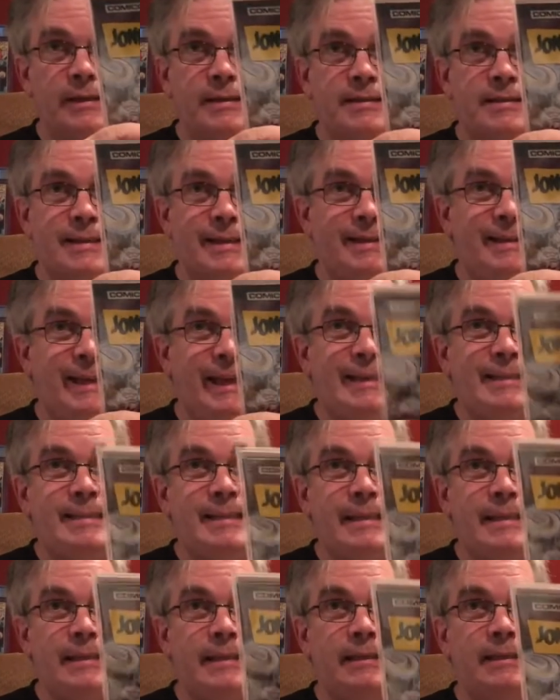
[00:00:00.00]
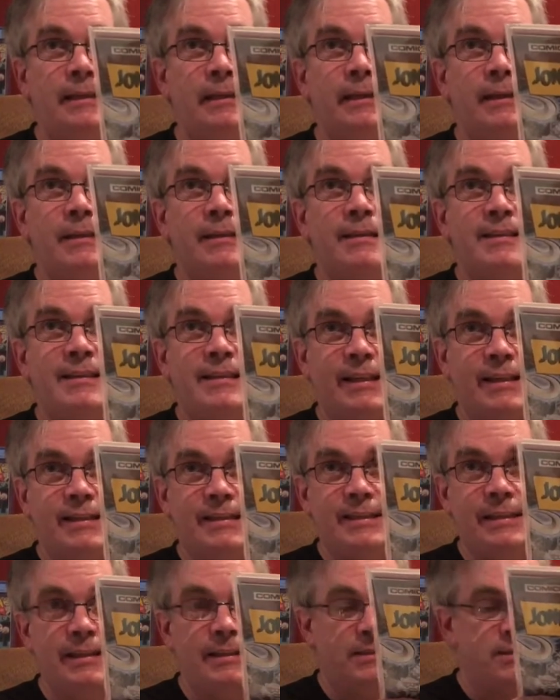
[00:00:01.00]
is the
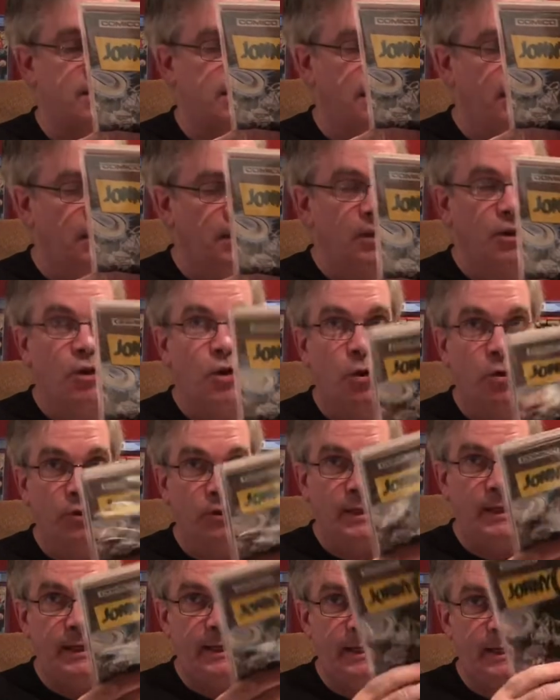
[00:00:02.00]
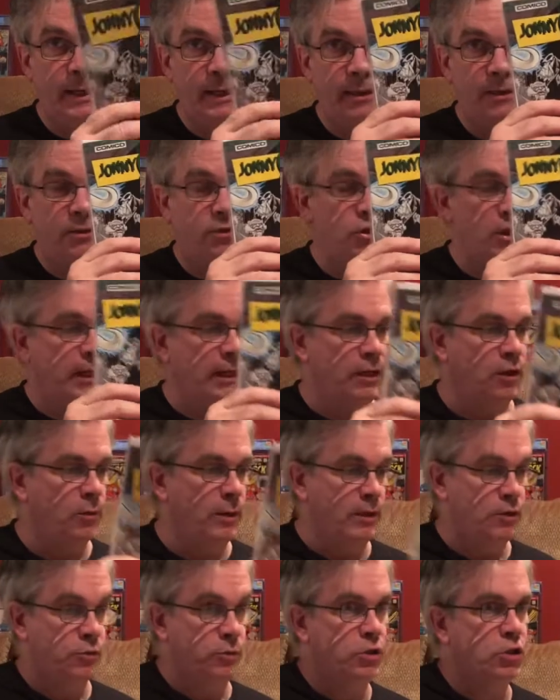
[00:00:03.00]
1960s Gold Key Johnny
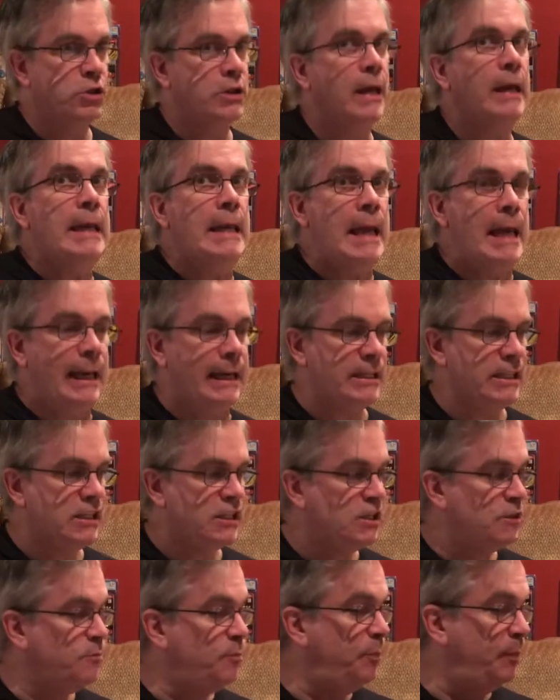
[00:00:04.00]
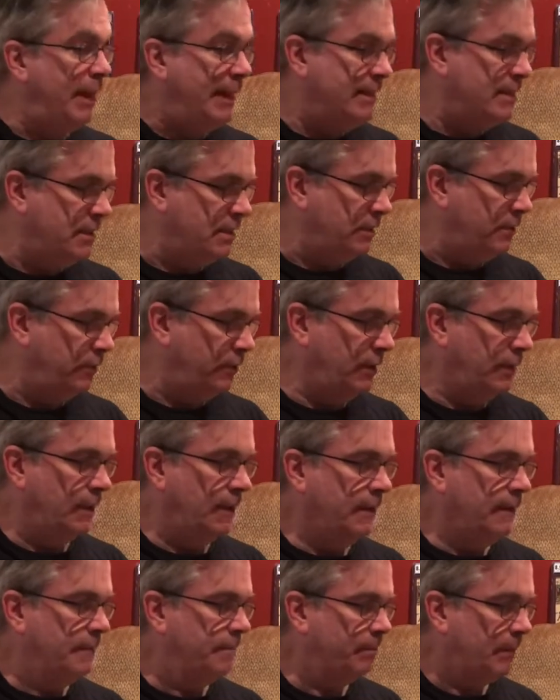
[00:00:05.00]
Quest, which is an expensive,
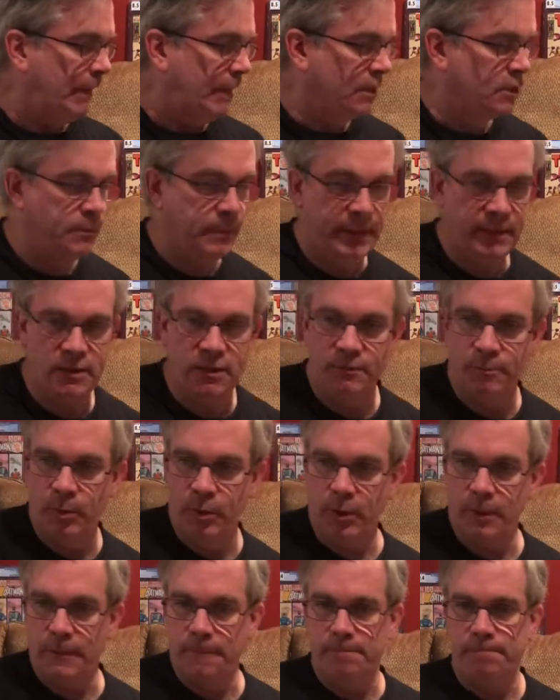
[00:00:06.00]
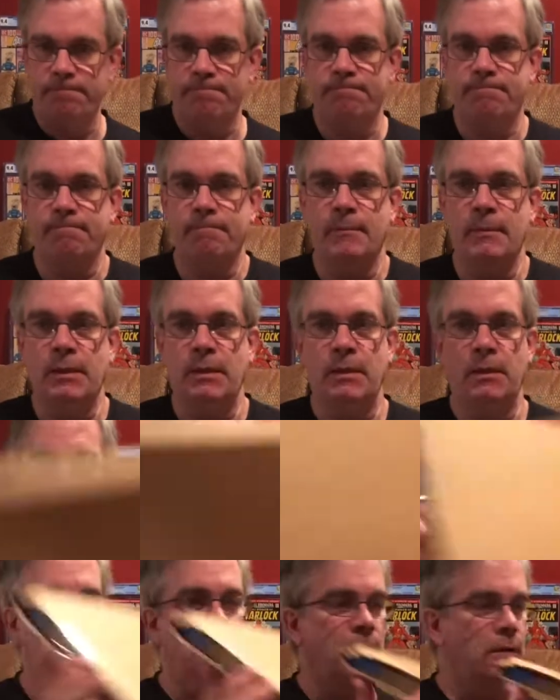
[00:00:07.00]
expensive book.
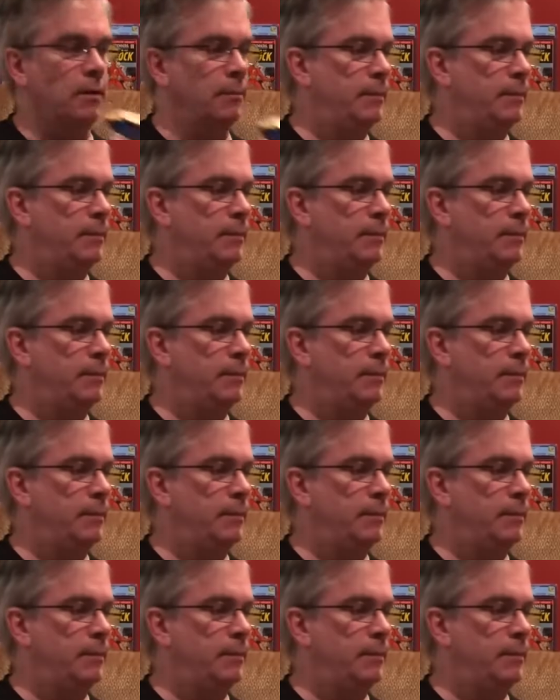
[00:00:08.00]
Oh,